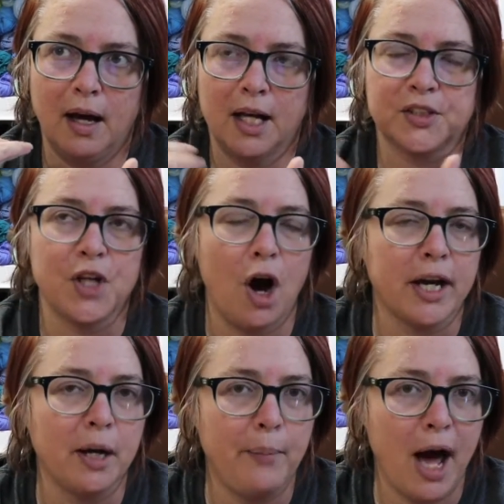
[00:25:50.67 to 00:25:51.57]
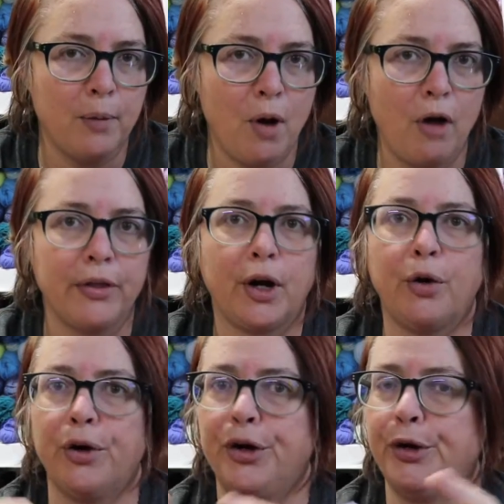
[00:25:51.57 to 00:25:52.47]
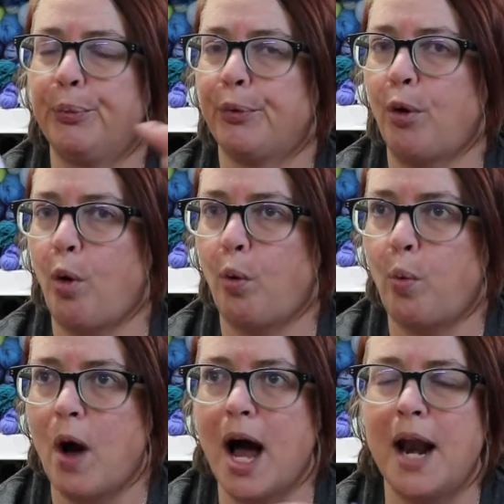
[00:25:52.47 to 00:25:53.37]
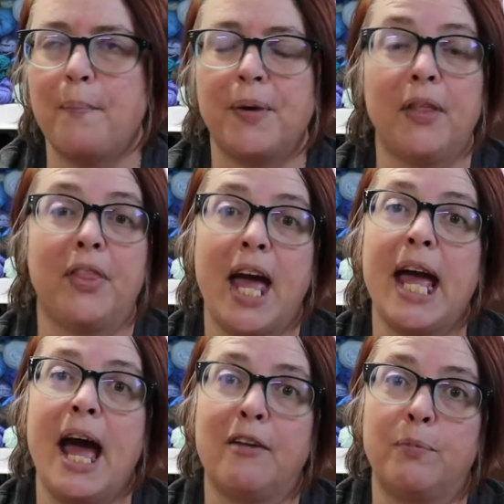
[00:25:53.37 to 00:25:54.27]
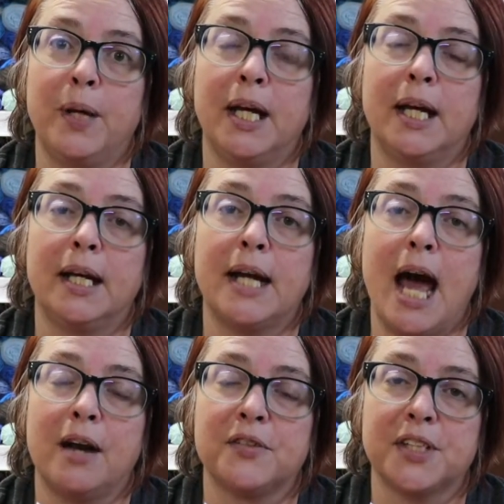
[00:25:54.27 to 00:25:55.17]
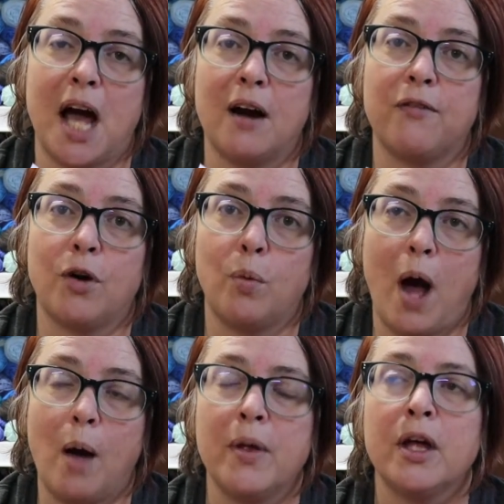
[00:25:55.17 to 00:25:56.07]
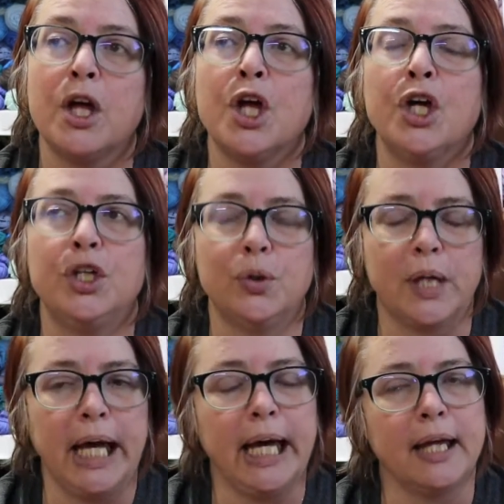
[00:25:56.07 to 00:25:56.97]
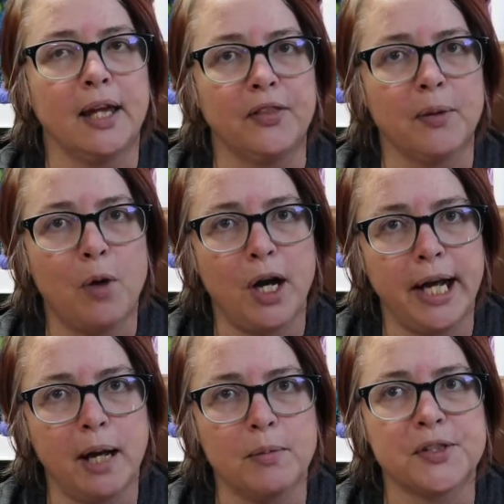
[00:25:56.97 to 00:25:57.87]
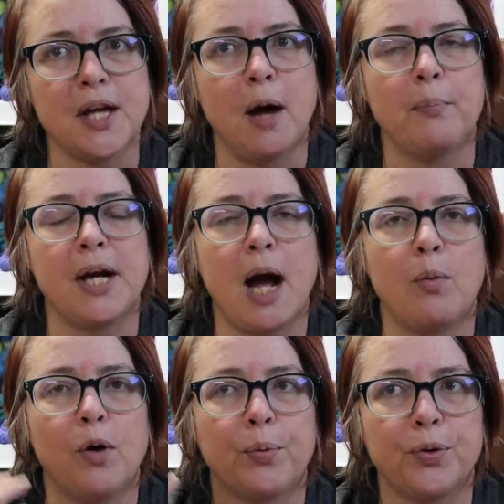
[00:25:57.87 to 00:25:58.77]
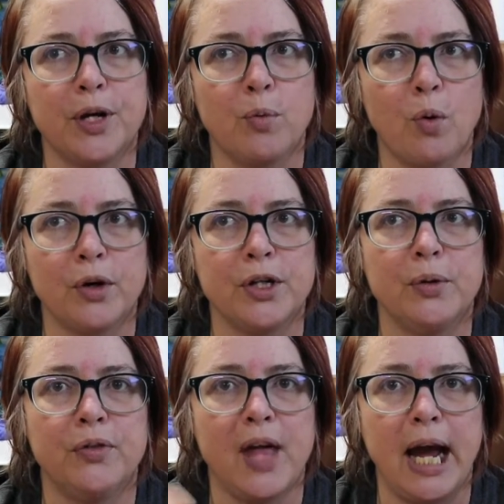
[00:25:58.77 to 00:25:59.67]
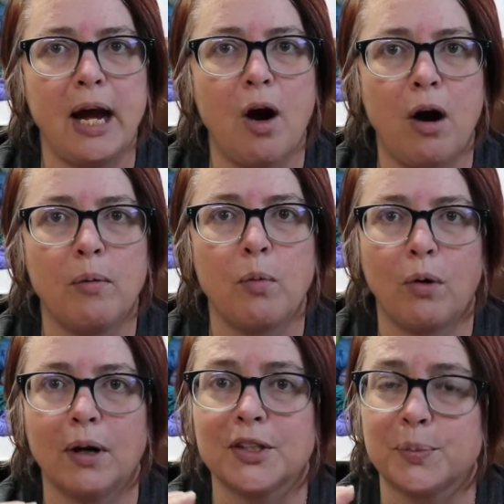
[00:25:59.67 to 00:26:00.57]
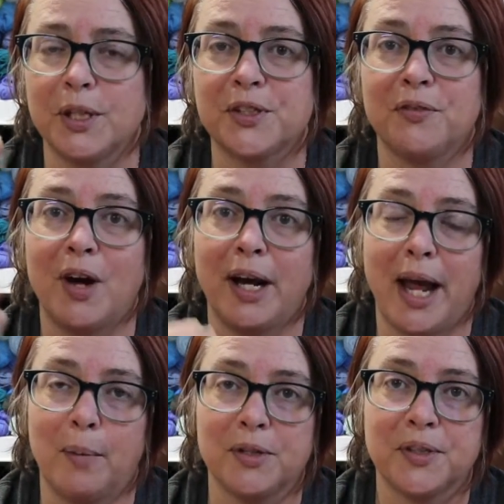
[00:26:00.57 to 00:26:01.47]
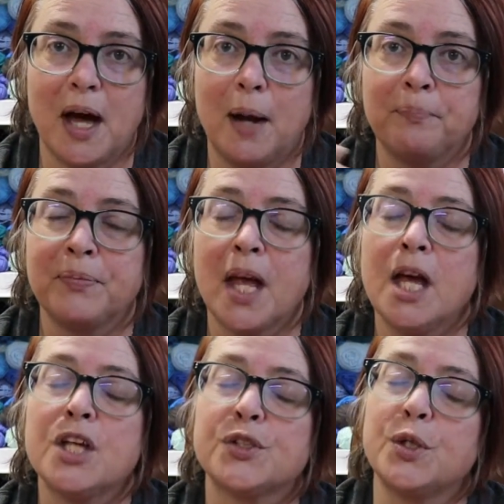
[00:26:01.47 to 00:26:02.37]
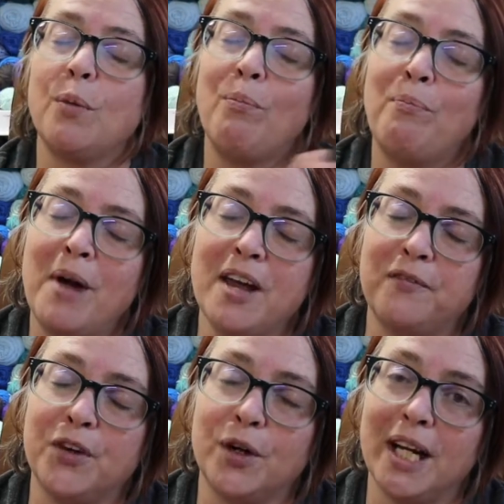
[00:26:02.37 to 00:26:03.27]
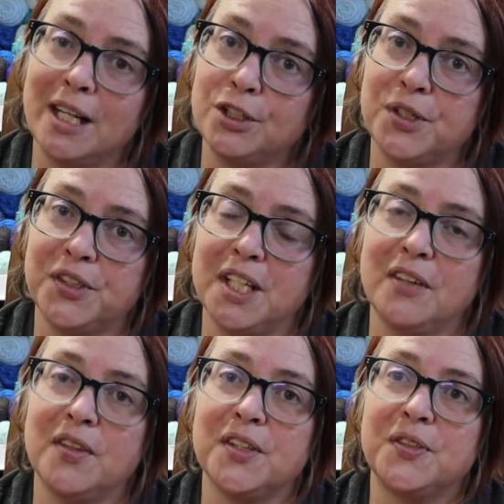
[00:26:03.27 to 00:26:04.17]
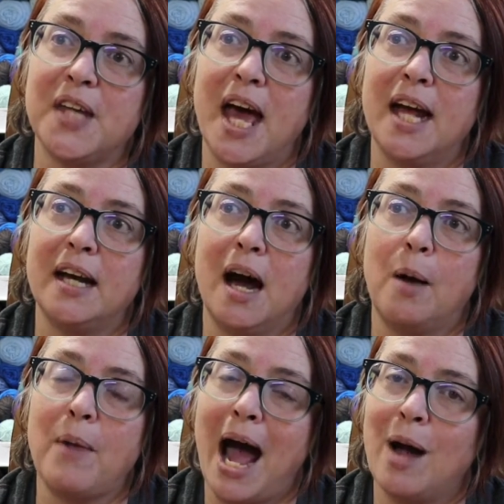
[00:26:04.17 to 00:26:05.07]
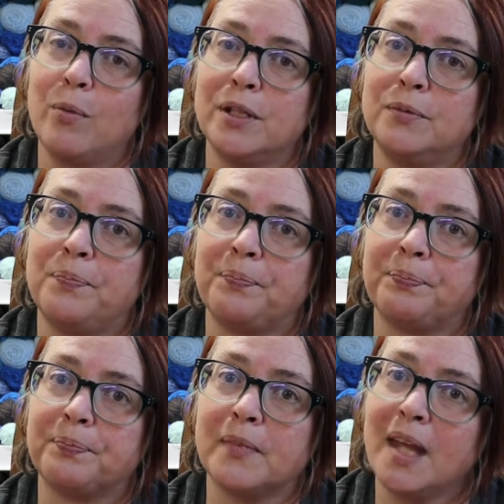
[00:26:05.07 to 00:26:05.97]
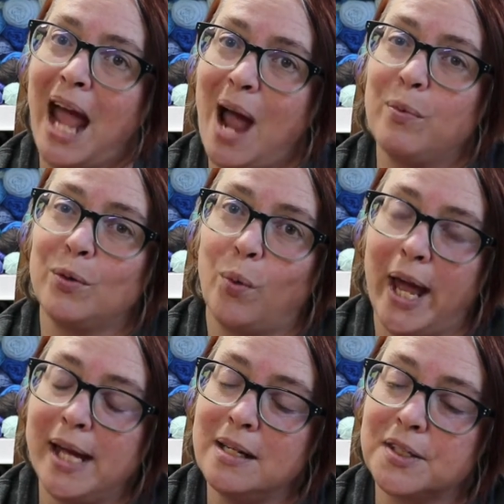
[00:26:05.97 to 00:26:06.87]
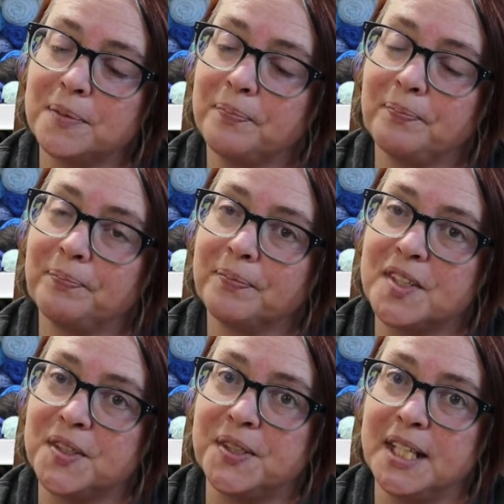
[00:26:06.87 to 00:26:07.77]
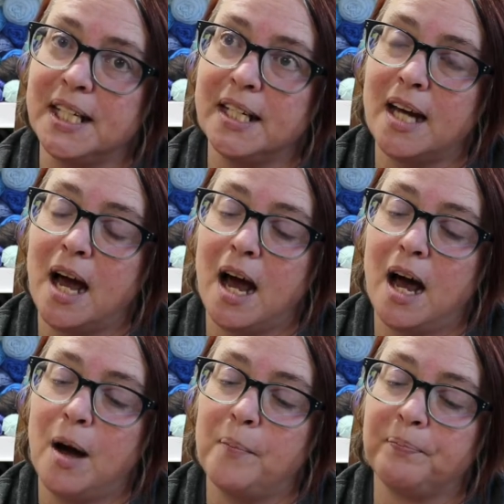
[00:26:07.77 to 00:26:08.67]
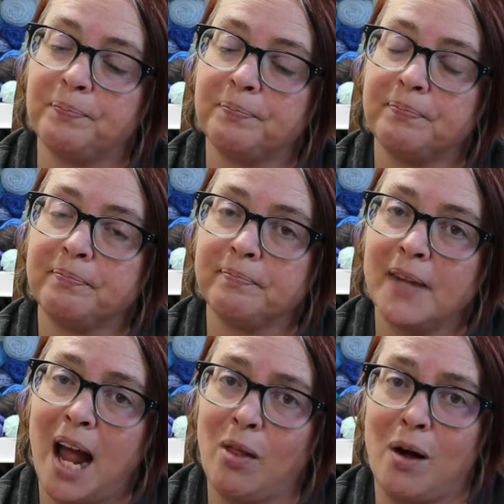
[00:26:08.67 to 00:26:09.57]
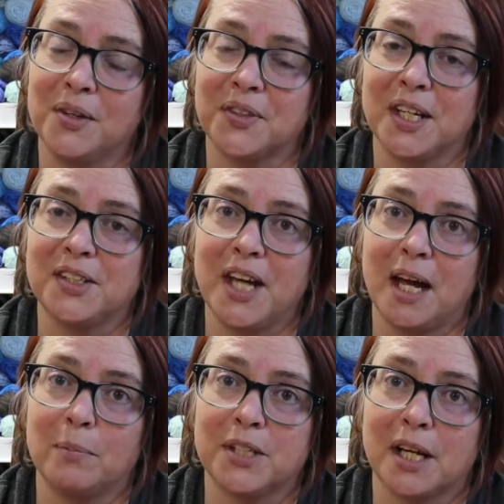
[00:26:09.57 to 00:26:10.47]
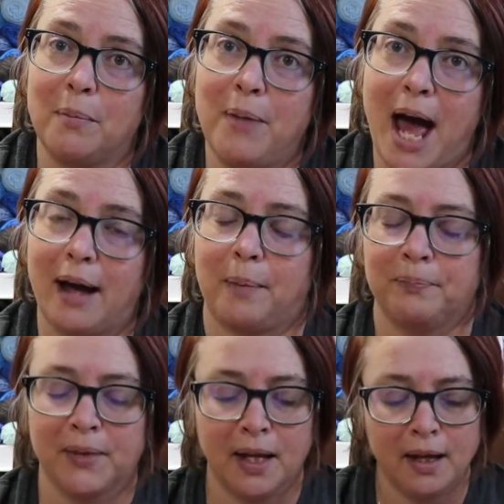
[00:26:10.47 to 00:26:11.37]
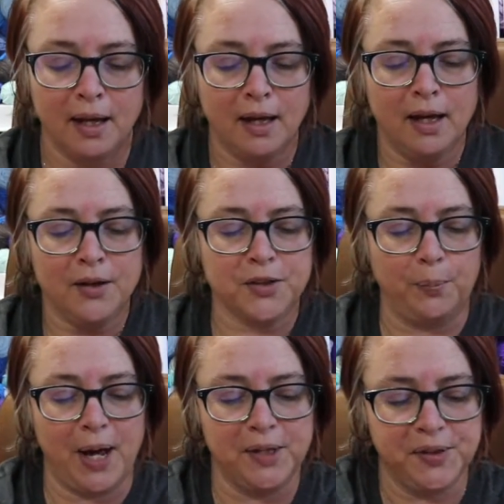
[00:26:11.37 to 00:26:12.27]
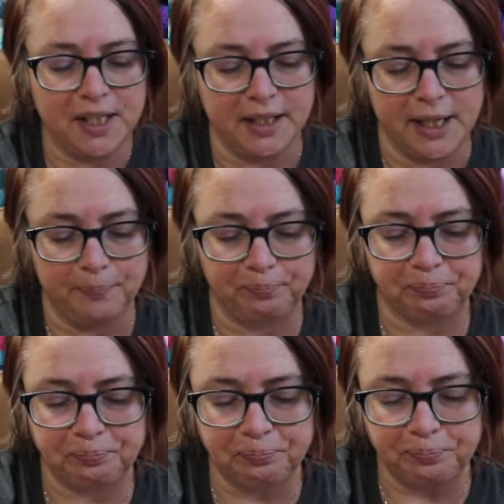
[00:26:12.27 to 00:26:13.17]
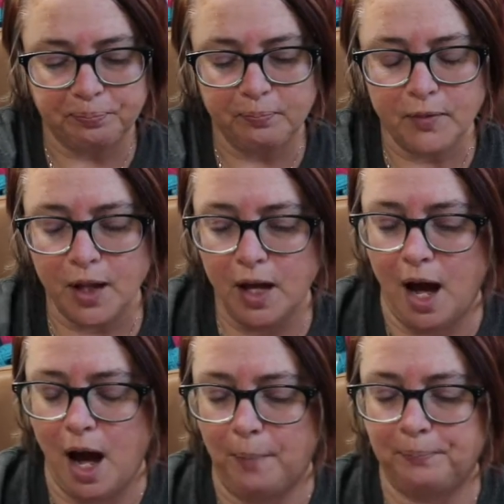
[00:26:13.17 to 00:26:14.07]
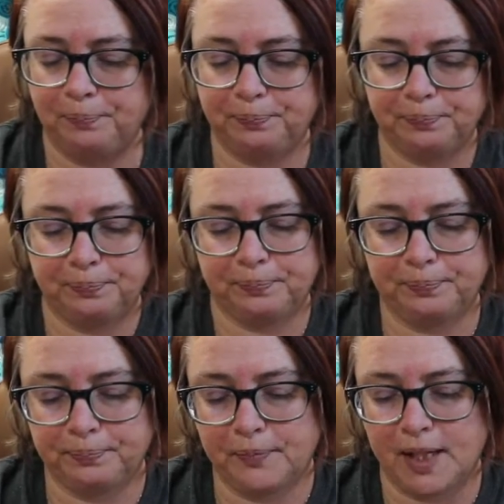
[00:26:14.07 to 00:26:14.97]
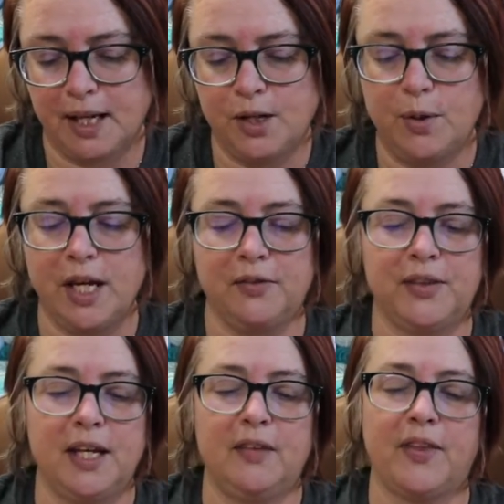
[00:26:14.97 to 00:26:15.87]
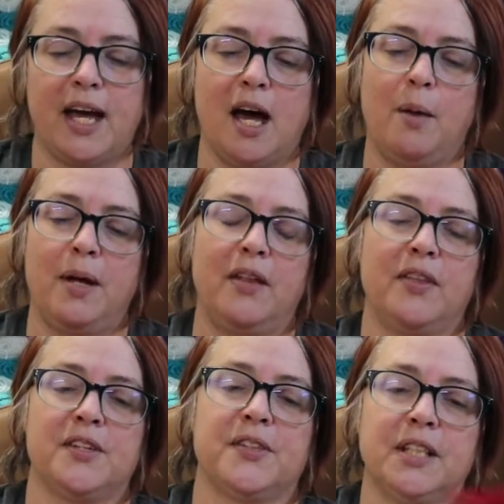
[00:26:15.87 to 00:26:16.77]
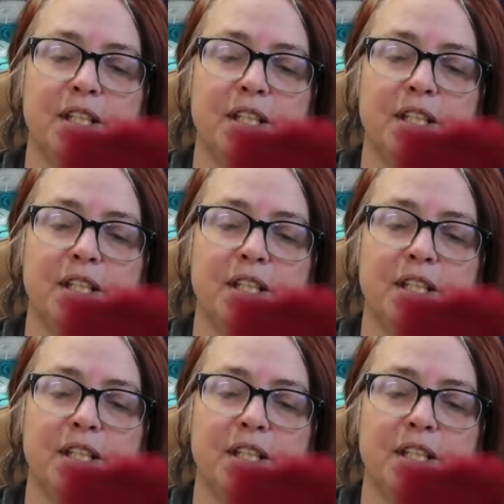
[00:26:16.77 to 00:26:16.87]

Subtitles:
us talking about them on the group or what, but they have been out of stock for a while. You can get them on Amazon, but I will pre-warn you, they are more expensive on Amazon. So if you're interested in this set, I would wait to see how long it's going to take them to come back. So basically, they come in this